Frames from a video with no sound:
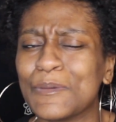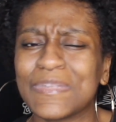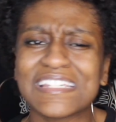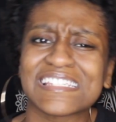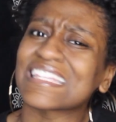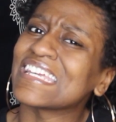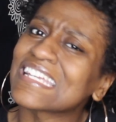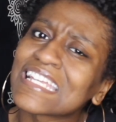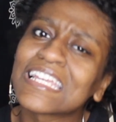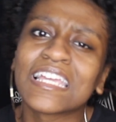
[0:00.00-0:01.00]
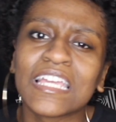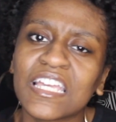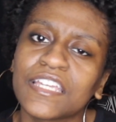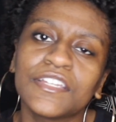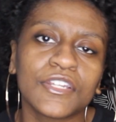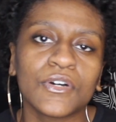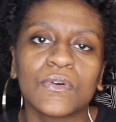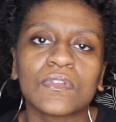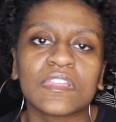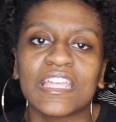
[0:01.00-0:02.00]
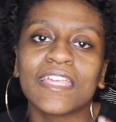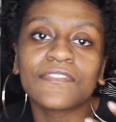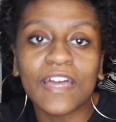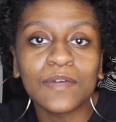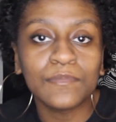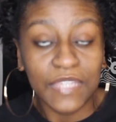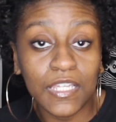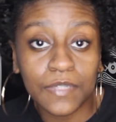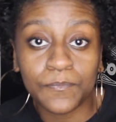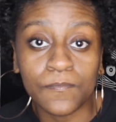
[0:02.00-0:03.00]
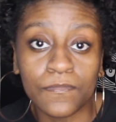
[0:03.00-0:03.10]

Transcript: but it's like, you know, if I'm me